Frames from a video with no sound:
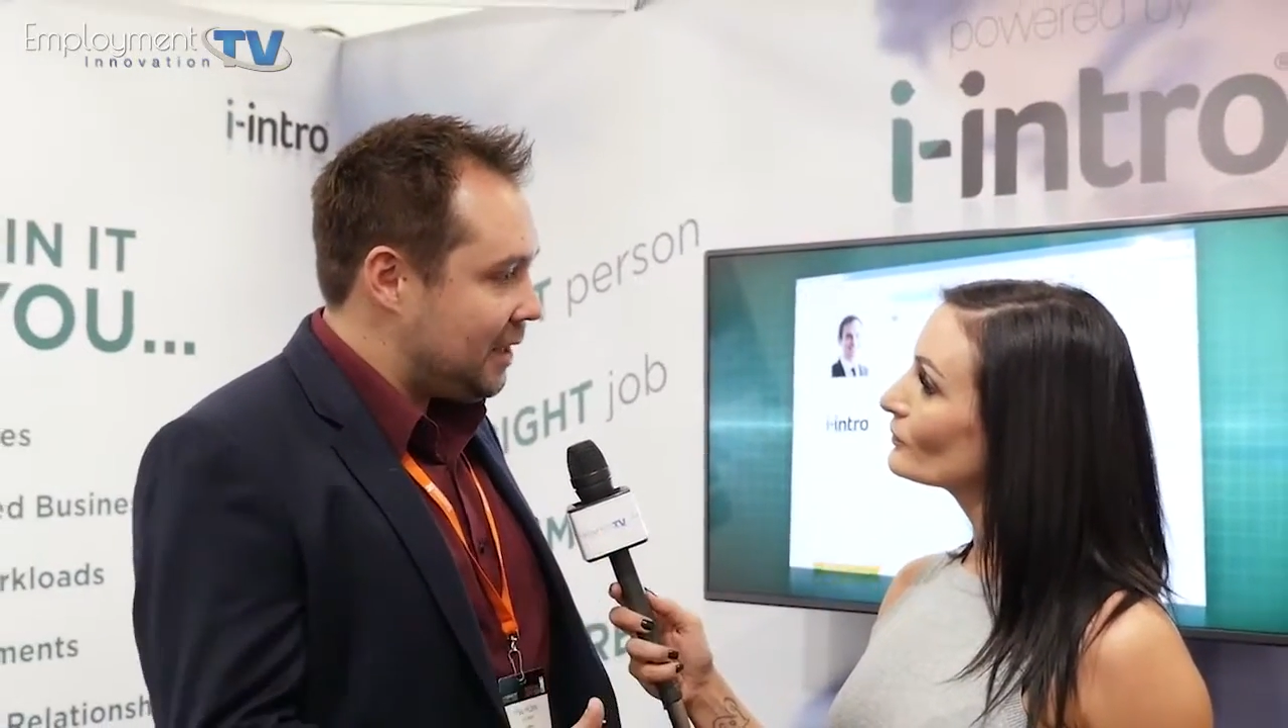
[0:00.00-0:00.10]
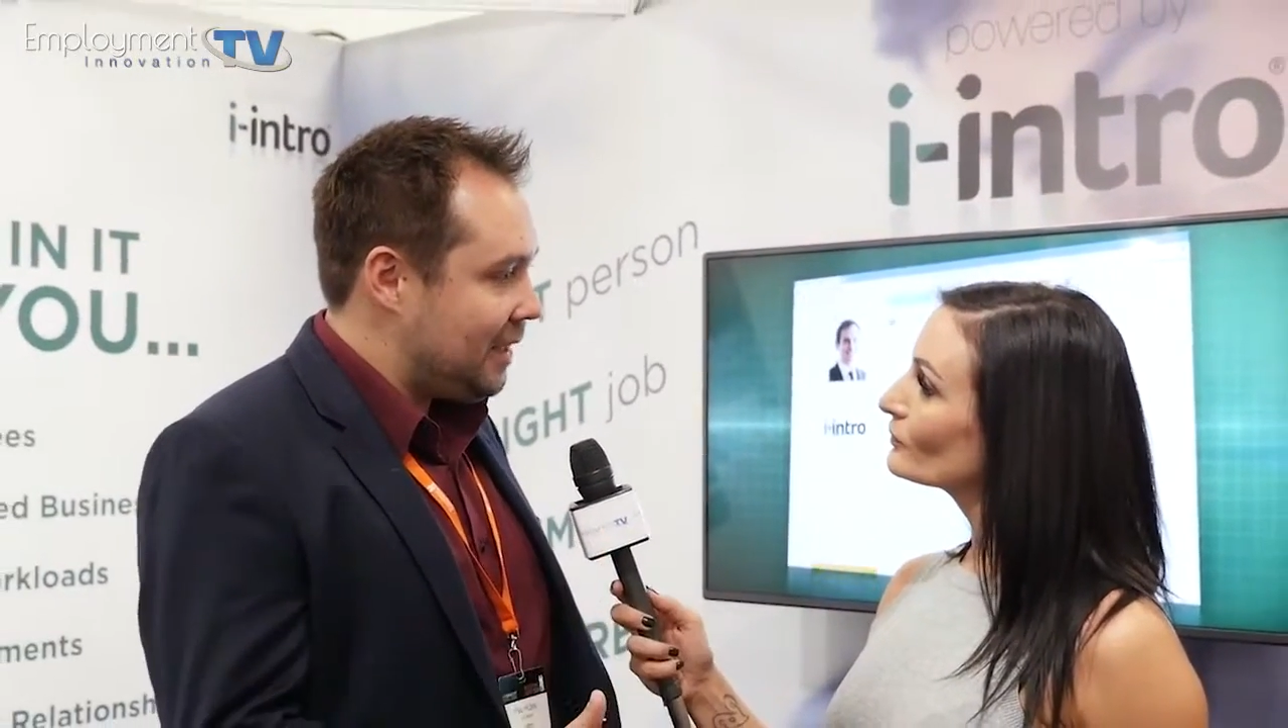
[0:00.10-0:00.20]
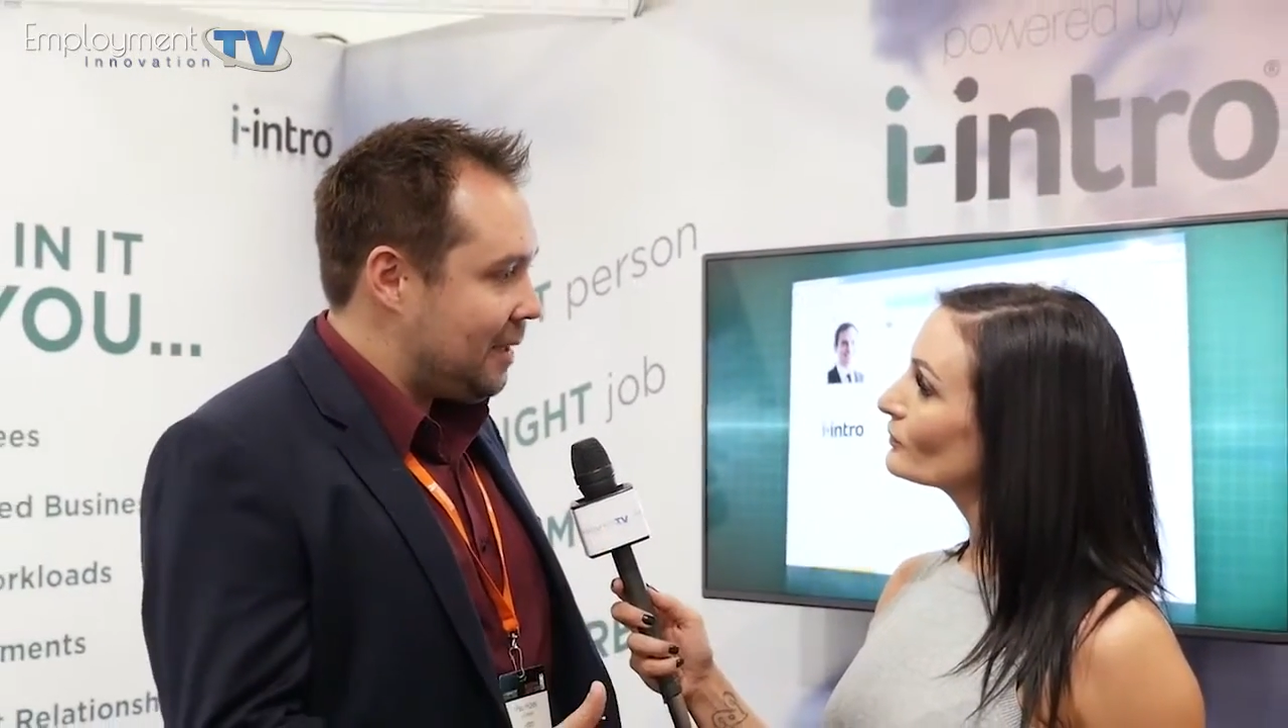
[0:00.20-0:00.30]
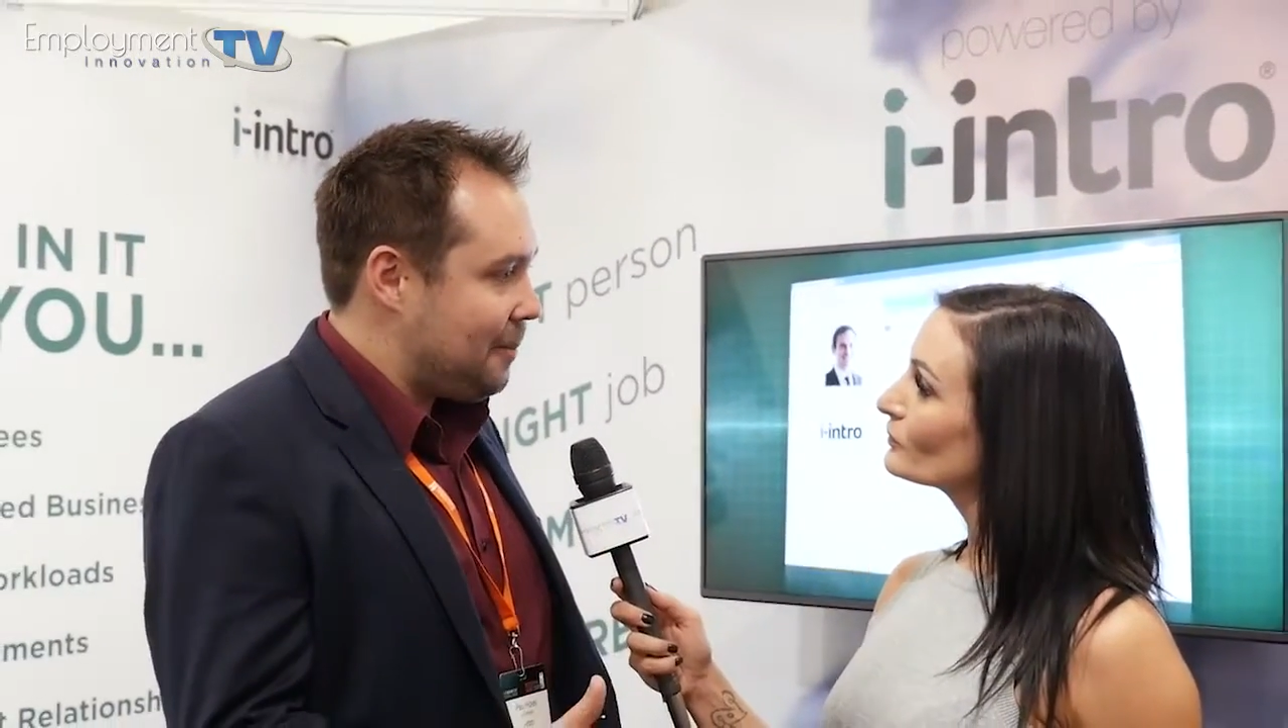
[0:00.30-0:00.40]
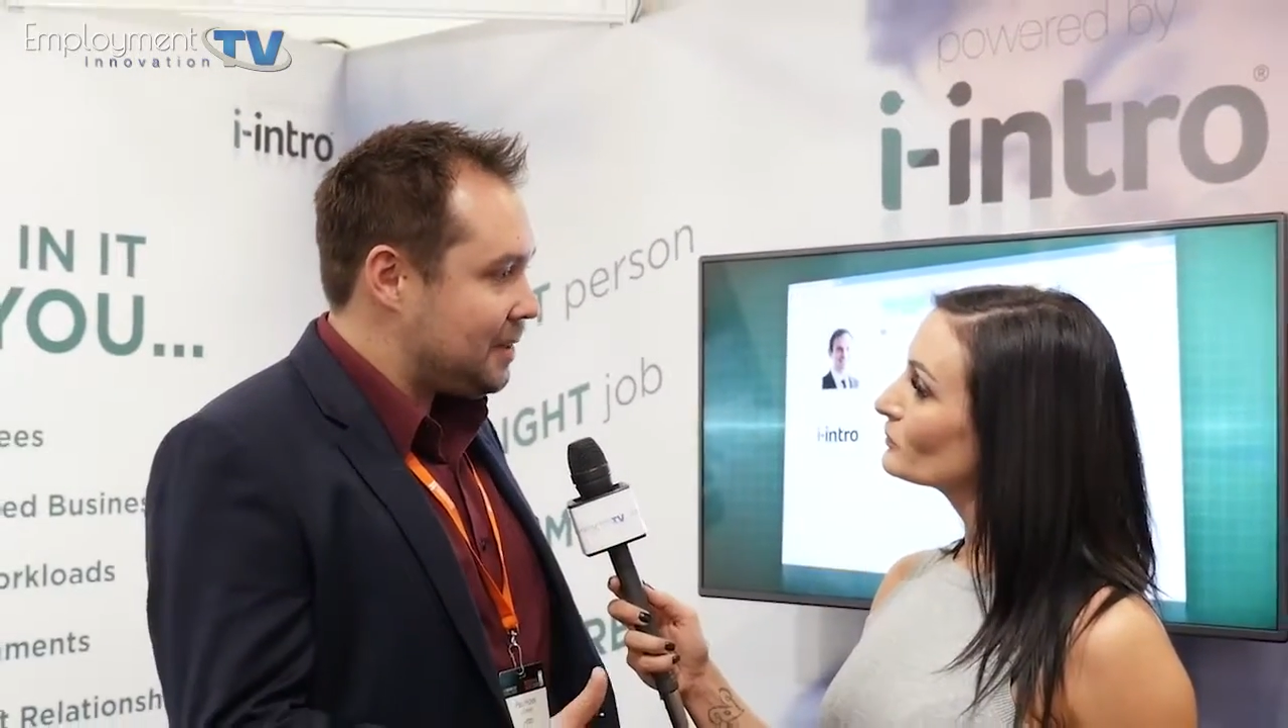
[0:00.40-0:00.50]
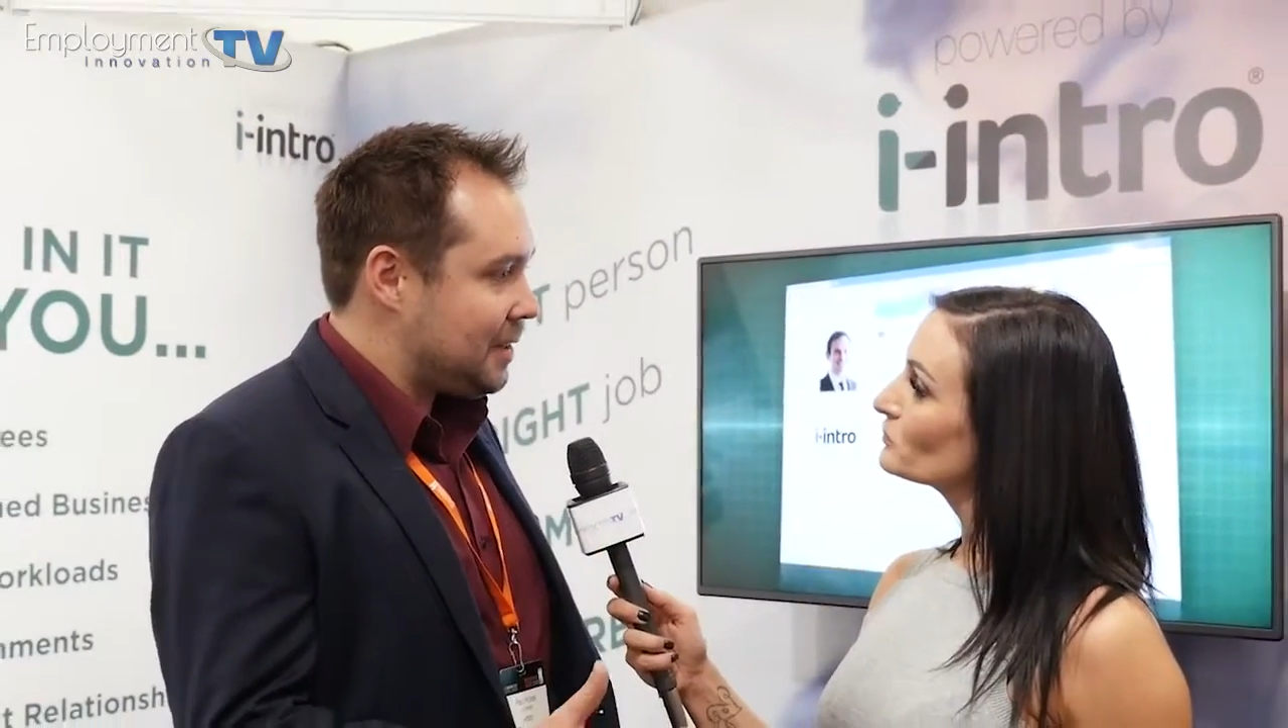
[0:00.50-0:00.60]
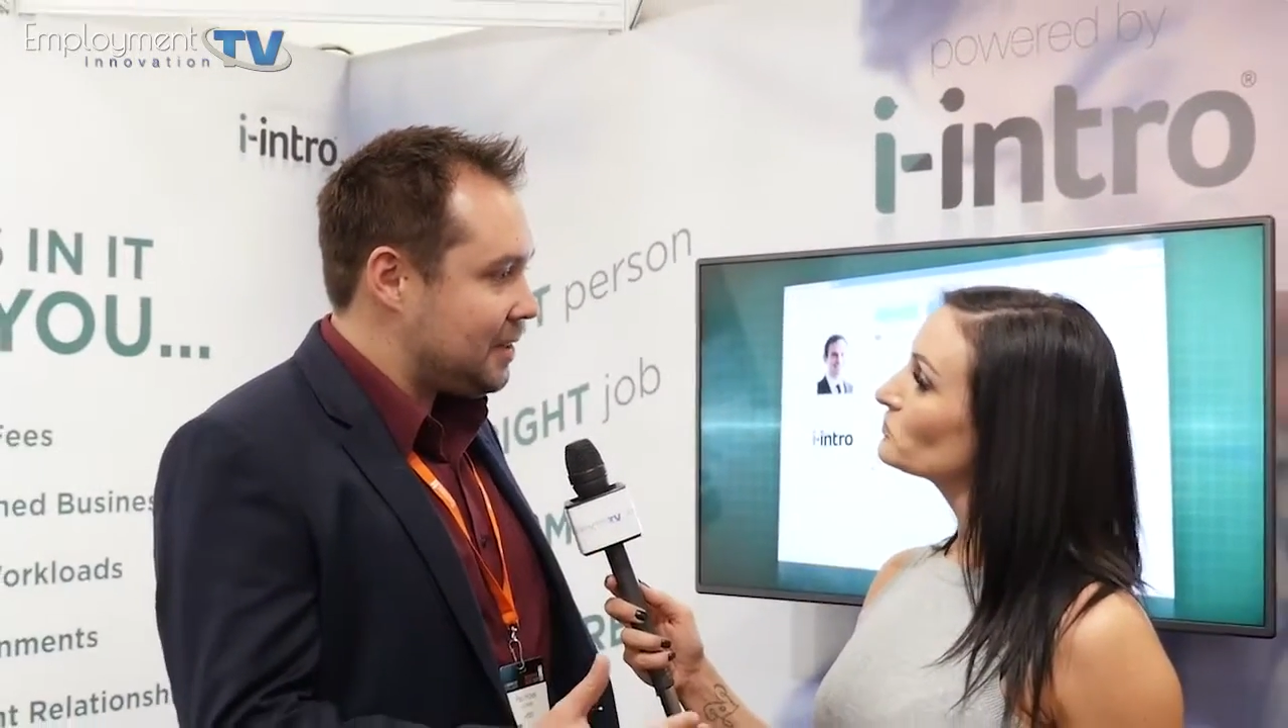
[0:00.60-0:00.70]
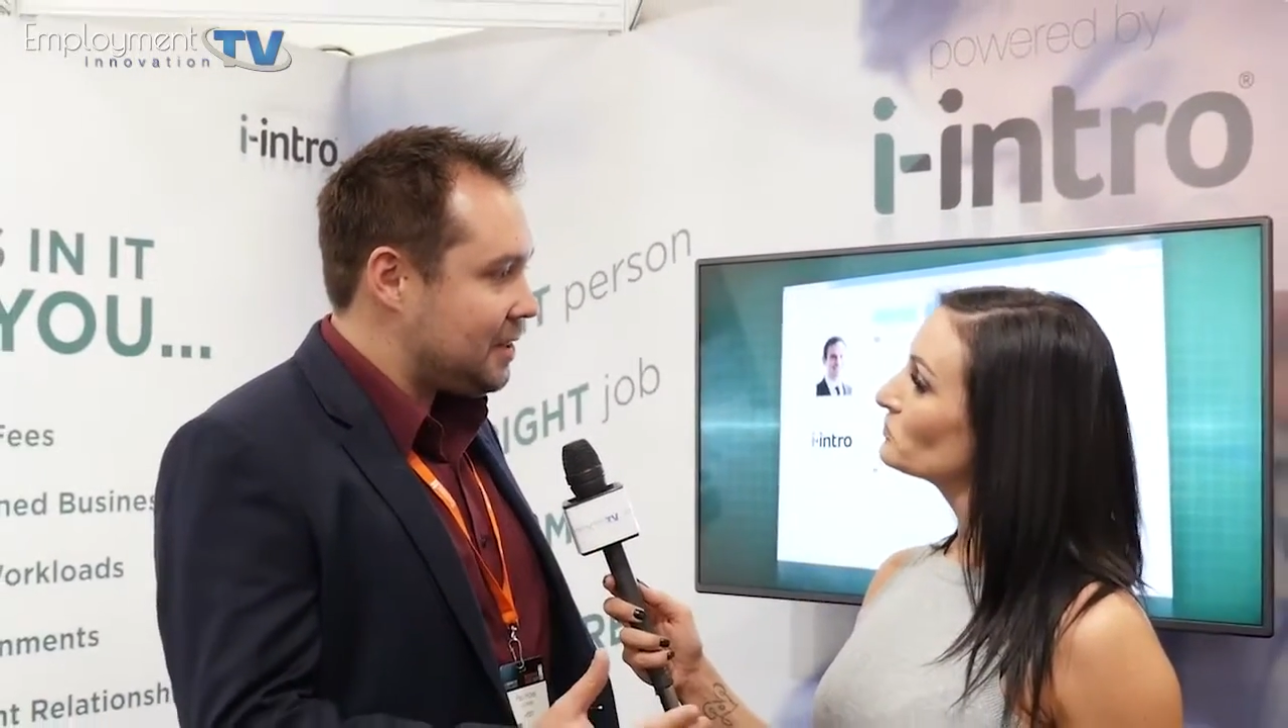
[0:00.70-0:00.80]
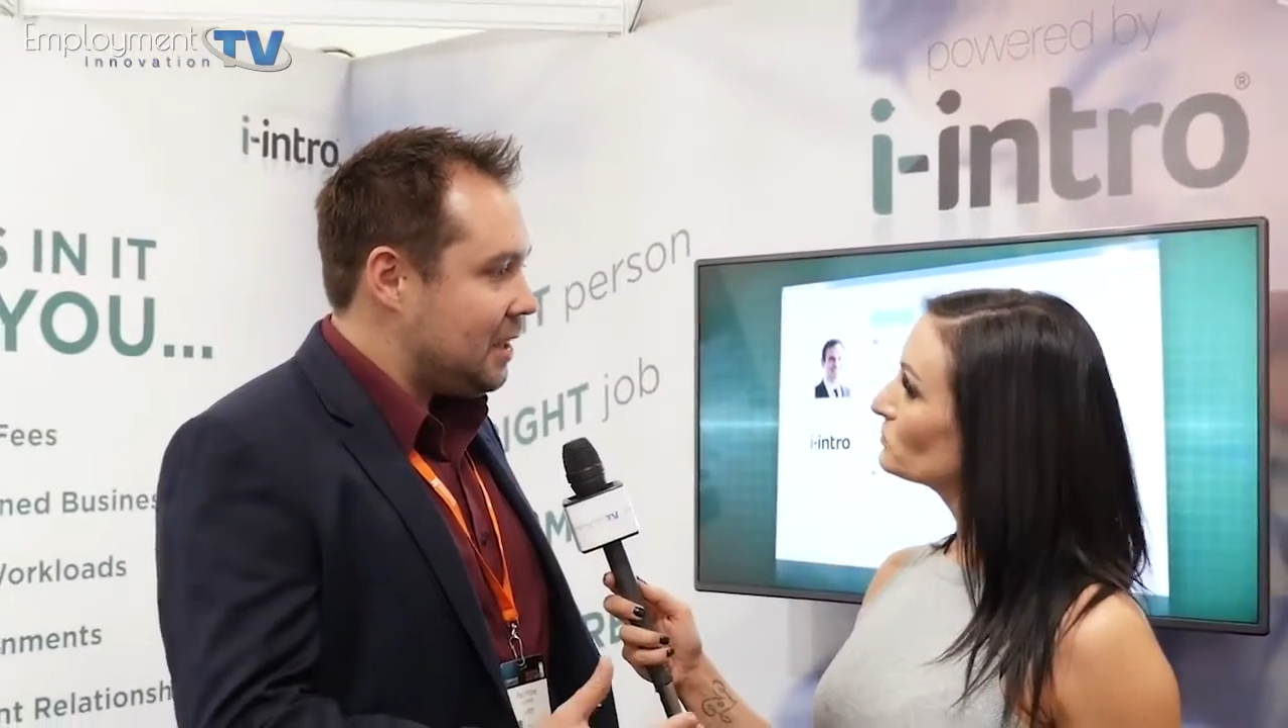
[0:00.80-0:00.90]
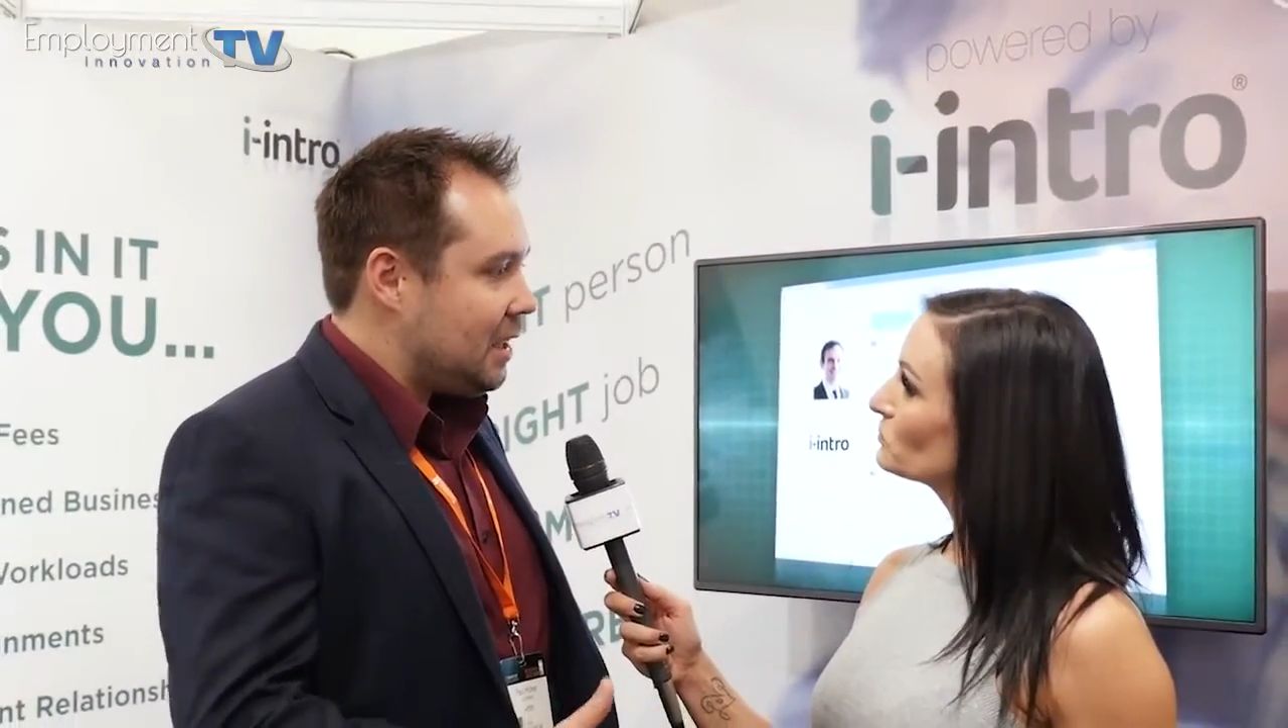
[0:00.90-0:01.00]
it in their
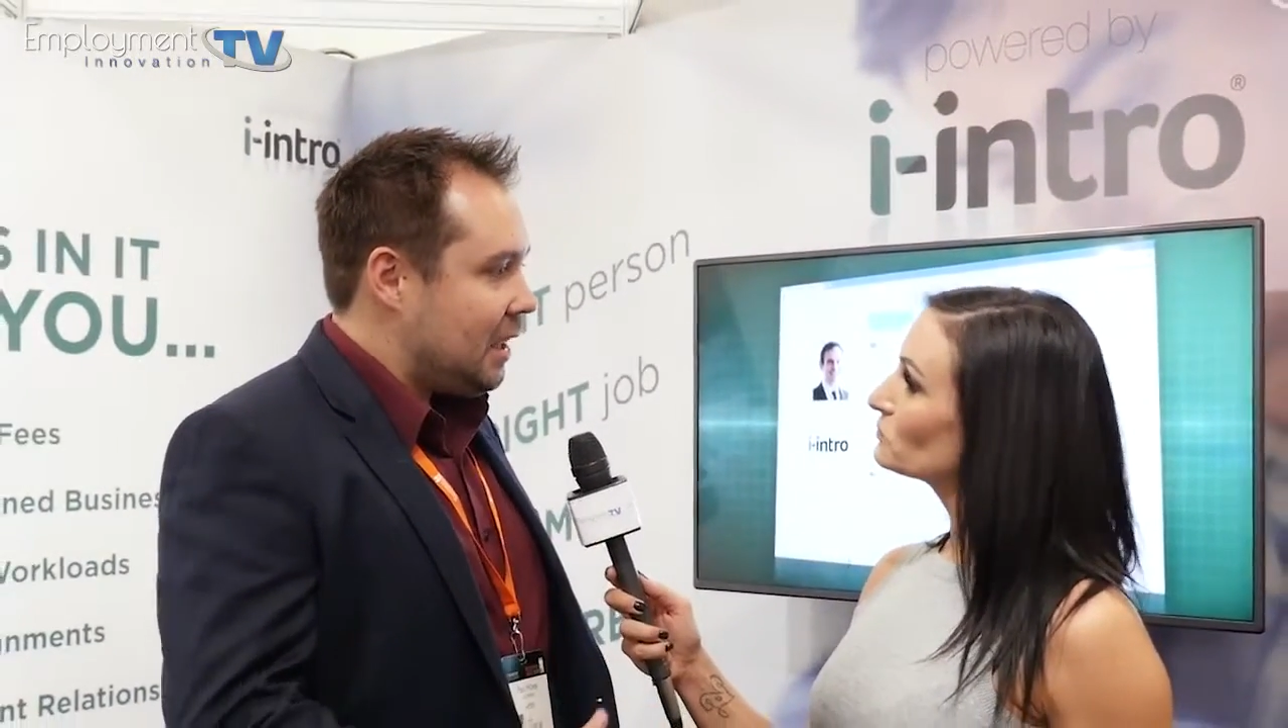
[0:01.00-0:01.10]
business